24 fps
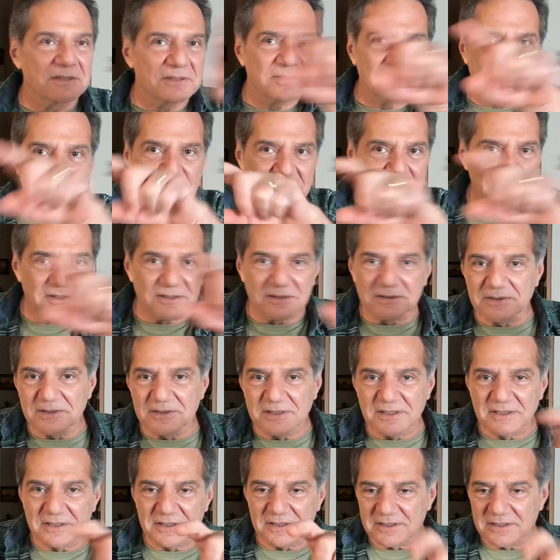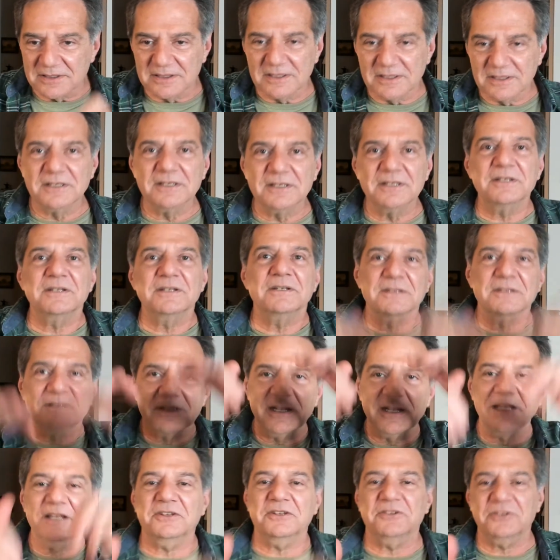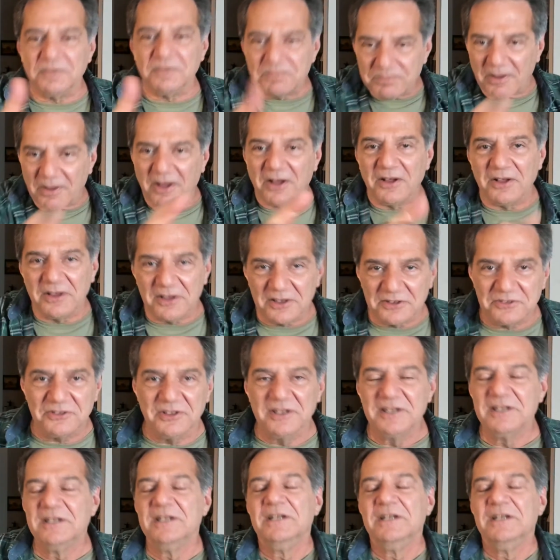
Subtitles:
looking on the credit, next, pause.